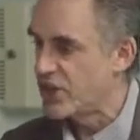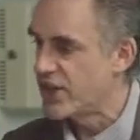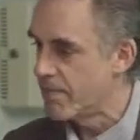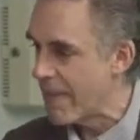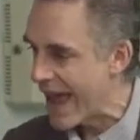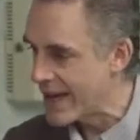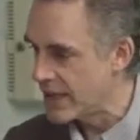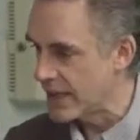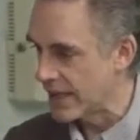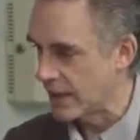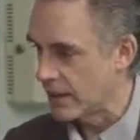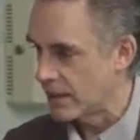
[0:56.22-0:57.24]

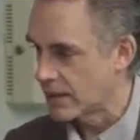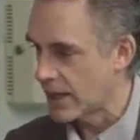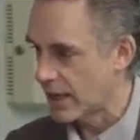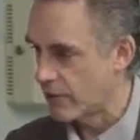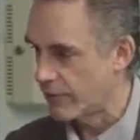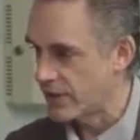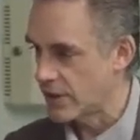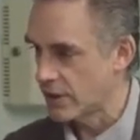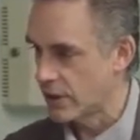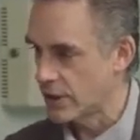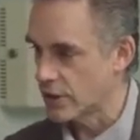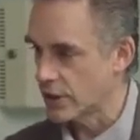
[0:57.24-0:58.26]
demanding
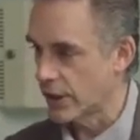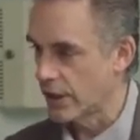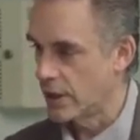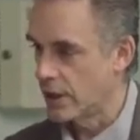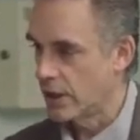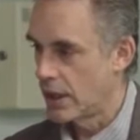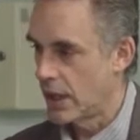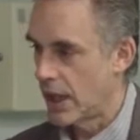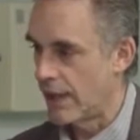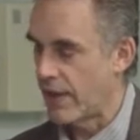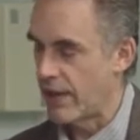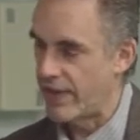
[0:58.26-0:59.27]
psychophysiologically.
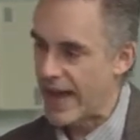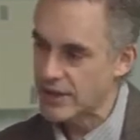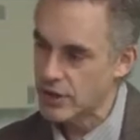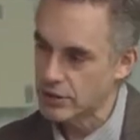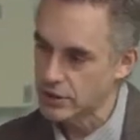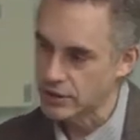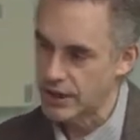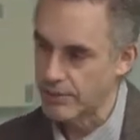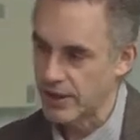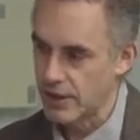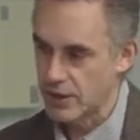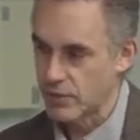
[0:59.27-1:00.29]
And that's also
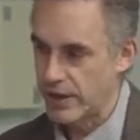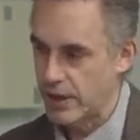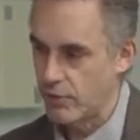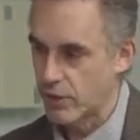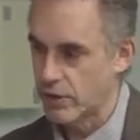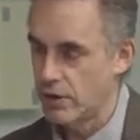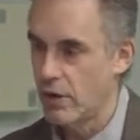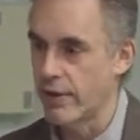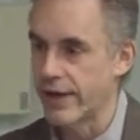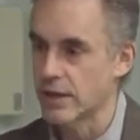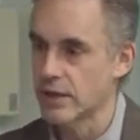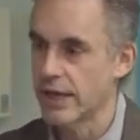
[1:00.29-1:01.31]
something that's really worth
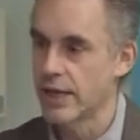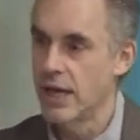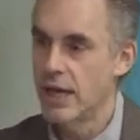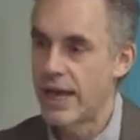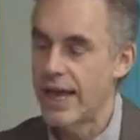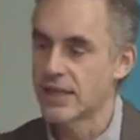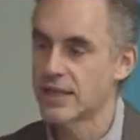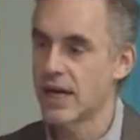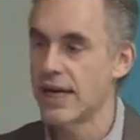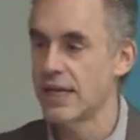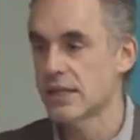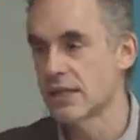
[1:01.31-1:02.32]
knowing. It's like
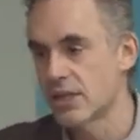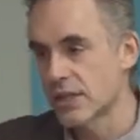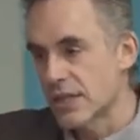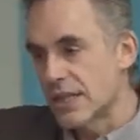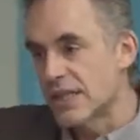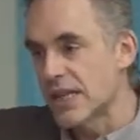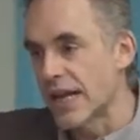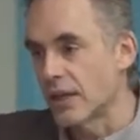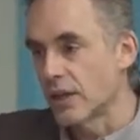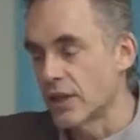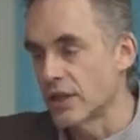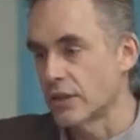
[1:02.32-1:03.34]
anxiety isn't just a
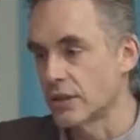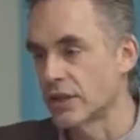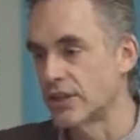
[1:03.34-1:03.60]
psychological